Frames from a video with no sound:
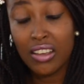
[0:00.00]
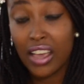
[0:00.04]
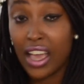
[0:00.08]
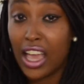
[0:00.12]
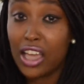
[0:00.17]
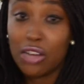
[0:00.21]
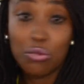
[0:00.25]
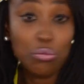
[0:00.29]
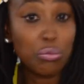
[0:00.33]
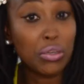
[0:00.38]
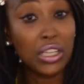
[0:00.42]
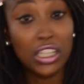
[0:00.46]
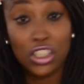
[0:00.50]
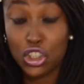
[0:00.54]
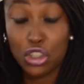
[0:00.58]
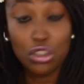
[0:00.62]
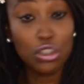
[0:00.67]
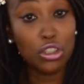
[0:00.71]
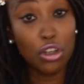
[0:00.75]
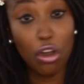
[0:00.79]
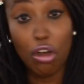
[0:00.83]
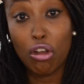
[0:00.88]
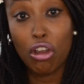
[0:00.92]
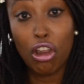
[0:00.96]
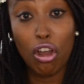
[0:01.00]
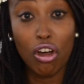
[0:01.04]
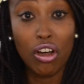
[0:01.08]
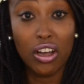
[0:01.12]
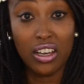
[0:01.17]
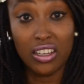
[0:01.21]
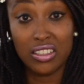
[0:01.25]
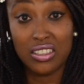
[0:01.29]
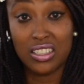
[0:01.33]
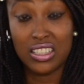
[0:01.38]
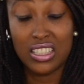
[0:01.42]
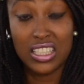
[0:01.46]
And we should no
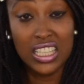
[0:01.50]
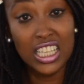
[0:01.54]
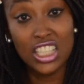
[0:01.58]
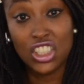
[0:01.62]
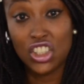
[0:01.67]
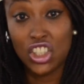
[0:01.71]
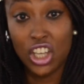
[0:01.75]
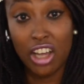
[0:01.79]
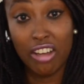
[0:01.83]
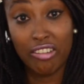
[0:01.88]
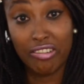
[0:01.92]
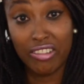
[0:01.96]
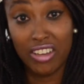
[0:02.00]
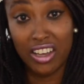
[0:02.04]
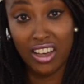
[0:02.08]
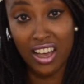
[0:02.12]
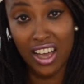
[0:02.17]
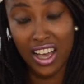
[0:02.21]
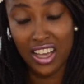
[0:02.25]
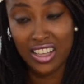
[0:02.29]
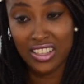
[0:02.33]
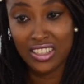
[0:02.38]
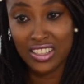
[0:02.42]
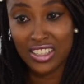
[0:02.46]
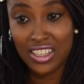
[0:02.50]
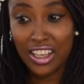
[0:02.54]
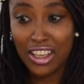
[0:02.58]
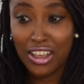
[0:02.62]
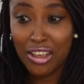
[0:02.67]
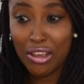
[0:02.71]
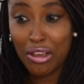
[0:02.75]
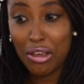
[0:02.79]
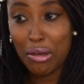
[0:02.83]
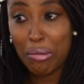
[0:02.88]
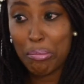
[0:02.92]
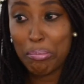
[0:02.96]
longer see each other as
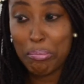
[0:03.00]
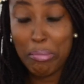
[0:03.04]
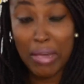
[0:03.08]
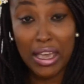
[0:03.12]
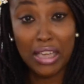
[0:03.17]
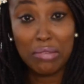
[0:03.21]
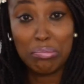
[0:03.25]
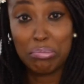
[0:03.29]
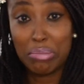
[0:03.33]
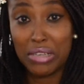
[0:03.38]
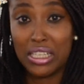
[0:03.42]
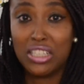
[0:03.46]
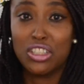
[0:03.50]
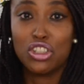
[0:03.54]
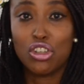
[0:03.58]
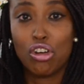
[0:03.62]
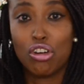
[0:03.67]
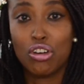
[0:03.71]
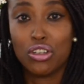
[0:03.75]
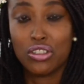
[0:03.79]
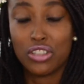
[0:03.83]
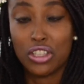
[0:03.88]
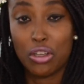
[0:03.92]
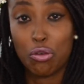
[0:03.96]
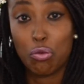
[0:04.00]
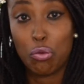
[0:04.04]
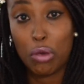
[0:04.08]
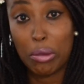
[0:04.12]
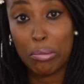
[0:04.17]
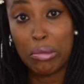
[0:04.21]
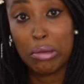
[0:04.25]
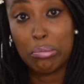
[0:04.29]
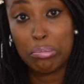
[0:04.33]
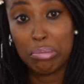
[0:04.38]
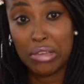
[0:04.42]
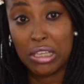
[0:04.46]
men being dogs,
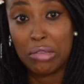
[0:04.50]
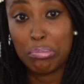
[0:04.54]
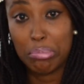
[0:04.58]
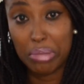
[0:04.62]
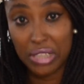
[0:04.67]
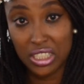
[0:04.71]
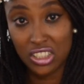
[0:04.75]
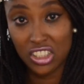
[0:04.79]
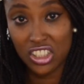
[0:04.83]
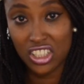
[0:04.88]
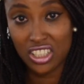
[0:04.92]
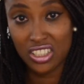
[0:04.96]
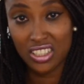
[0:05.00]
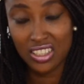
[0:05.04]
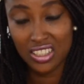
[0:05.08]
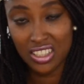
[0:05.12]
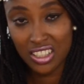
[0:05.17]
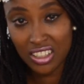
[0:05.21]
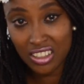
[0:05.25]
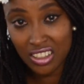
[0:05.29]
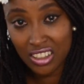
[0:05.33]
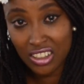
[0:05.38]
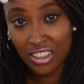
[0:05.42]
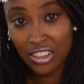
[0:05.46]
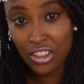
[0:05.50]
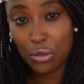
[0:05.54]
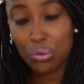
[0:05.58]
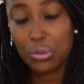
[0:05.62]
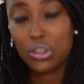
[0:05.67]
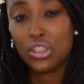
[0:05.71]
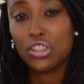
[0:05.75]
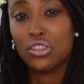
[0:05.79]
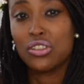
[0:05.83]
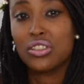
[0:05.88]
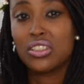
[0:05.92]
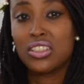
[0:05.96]
women being bitches. We
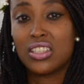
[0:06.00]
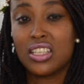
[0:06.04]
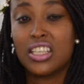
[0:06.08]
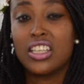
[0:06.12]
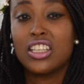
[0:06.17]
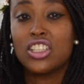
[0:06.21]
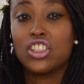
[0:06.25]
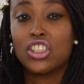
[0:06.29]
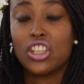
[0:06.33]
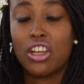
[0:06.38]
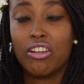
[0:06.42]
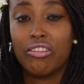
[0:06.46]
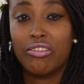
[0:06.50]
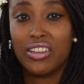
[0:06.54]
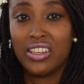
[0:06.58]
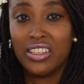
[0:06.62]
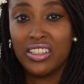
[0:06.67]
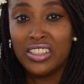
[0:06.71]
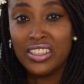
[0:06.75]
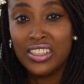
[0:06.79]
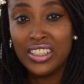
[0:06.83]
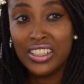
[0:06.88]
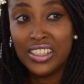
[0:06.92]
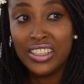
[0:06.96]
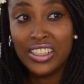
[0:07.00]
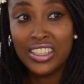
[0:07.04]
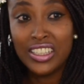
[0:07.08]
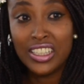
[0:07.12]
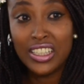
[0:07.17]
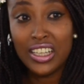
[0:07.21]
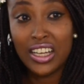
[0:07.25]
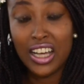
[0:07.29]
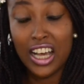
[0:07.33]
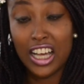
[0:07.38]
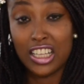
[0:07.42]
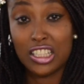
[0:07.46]
should see each other
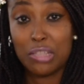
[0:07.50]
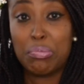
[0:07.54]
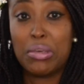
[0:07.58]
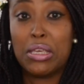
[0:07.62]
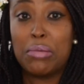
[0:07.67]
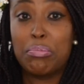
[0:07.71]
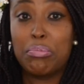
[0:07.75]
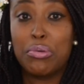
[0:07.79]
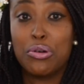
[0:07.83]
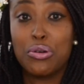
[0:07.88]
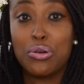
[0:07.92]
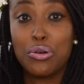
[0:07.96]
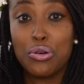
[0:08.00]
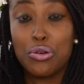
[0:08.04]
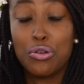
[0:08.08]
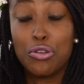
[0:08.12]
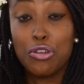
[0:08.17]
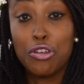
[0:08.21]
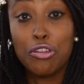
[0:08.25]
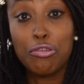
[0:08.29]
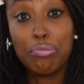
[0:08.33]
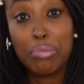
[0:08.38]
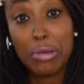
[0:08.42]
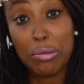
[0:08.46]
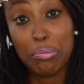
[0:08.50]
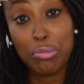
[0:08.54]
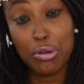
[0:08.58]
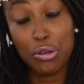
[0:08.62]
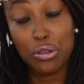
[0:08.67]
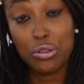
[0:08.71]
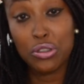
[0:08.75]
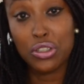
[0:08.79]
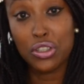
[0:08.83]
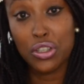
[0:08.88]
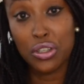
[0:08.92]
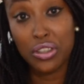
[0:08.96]
as people who've been
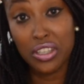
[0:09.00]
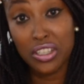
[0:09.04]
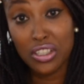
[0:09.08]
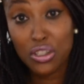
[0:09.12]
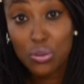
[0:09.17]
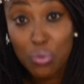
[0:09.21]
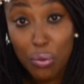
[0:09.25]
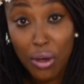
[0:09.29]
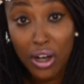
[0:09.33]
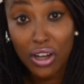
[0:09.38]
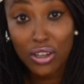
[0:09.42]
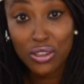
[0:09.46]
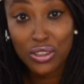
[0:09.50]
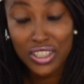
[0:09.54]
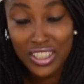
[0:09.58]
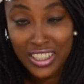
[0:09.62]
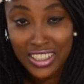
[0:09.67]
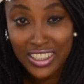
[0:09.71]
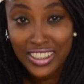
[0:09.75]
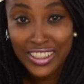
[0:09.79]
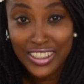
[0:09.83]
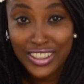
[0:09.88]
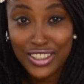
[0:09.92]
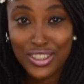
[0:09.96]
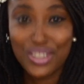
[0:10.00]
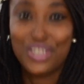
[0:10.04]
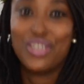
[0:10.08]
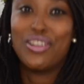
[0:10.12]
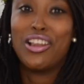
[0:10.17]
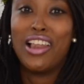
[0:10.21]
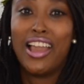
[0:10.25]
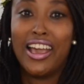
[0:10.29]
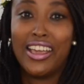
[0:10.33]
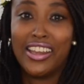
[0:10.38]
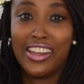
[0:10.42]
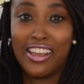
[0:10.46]
brought to this world to
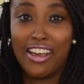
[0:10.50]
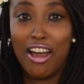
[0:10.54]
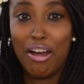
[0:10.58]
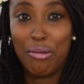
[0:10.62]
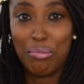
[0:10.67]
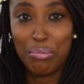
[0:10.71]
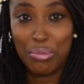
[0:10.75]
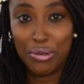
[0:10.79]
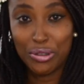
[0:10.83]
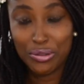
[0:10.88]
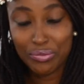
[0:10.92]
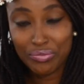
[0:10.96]
light it up.